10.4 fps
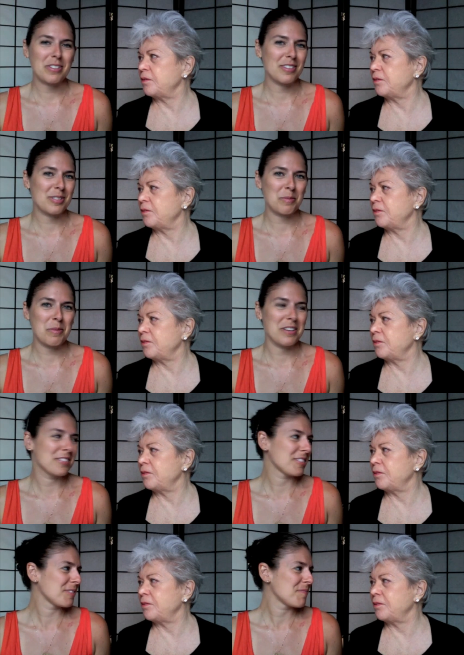Speaker 1: the
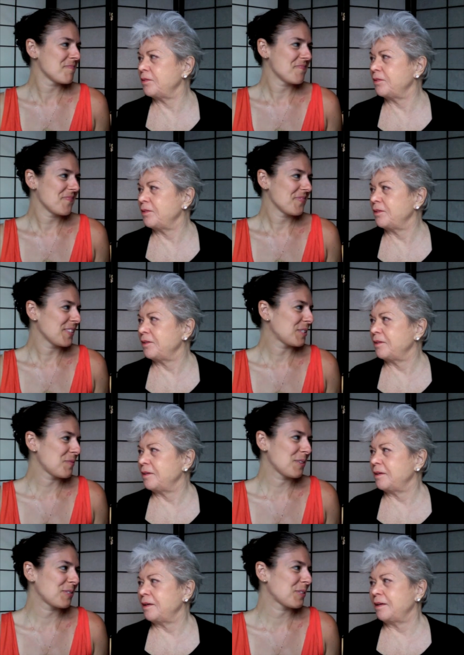smells. The
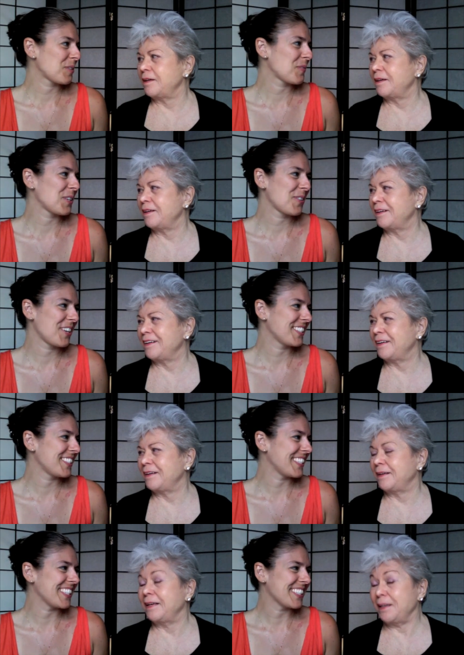smells are going to be
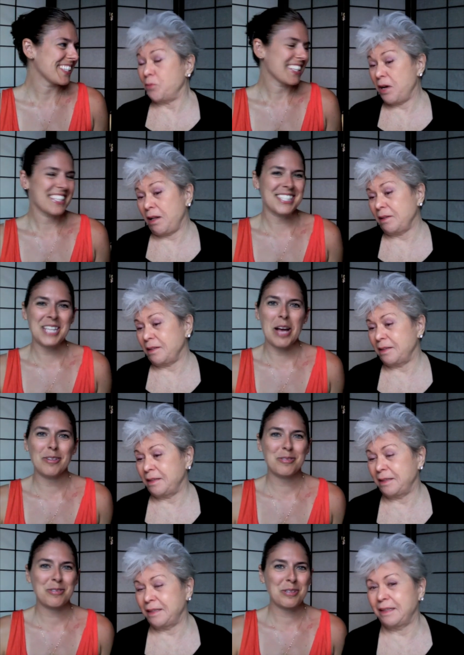crazy. Well, the
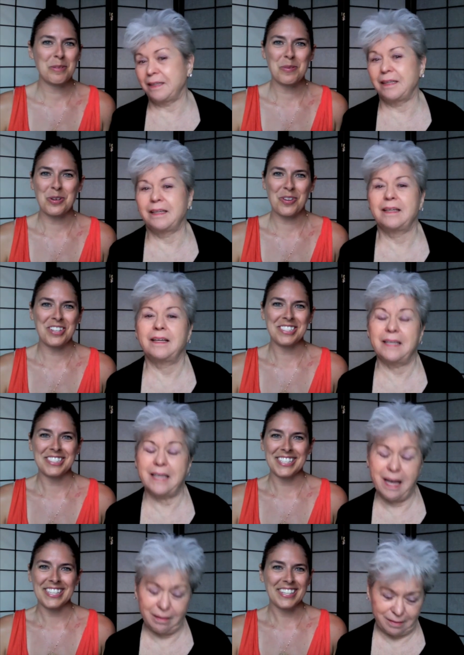sounds are going to be crazy.
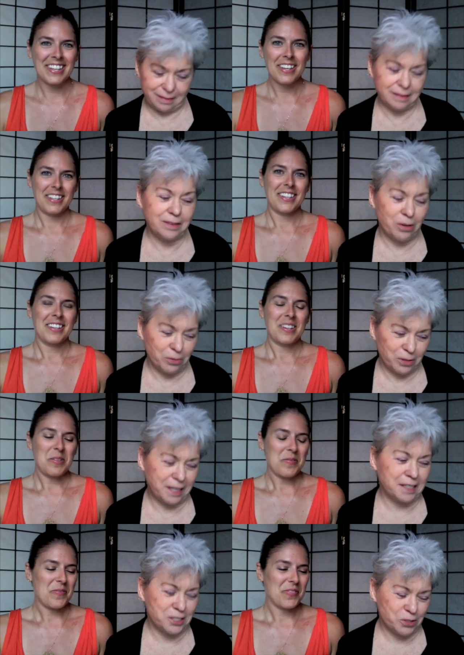Yeah.
Speaker 2: No,
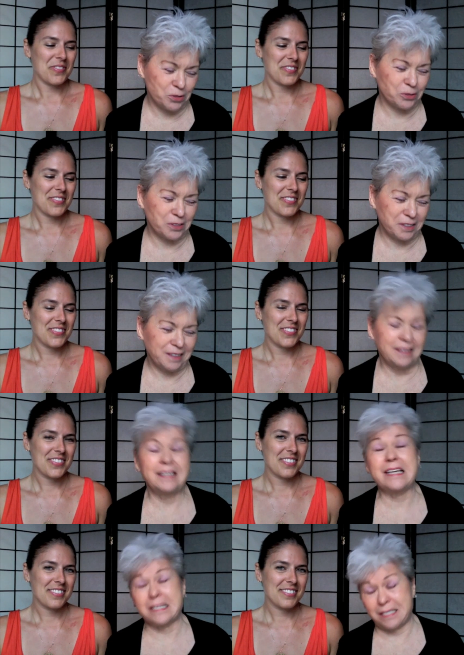it is true.
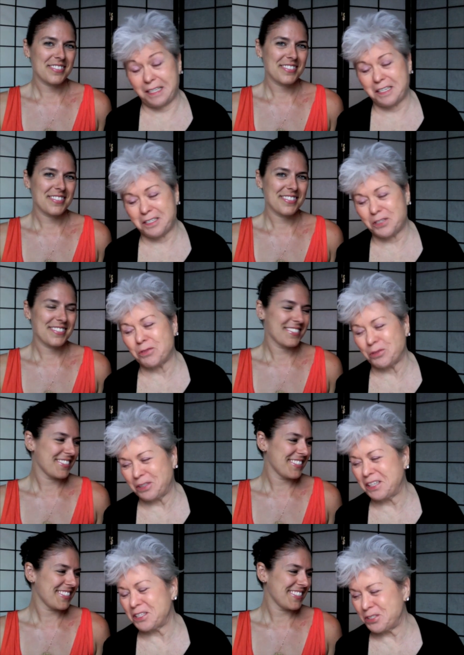Yes, it is true.
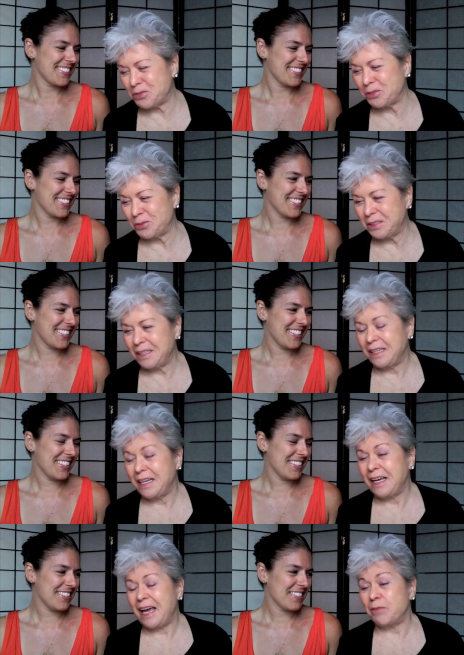It is true.
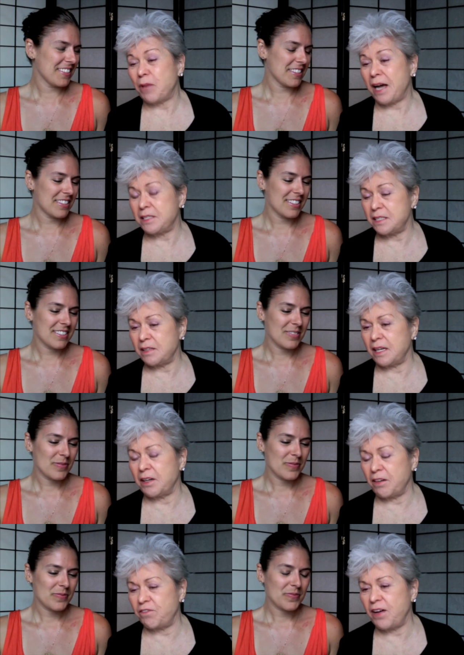And I
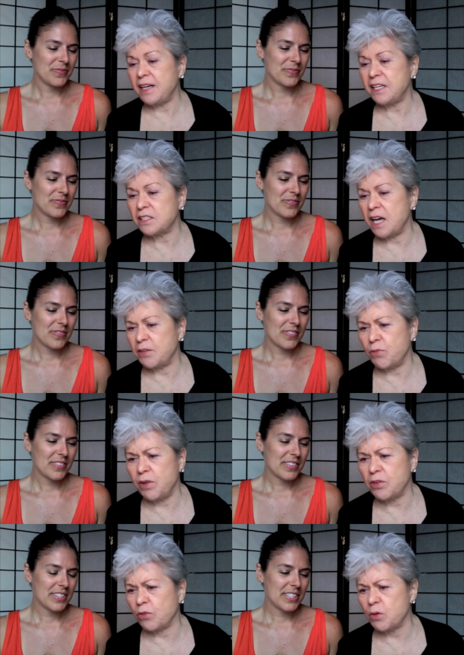and finally, I'd run
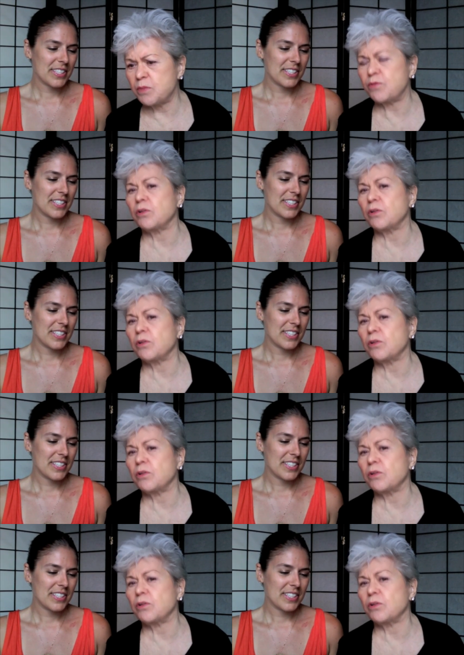the groups for a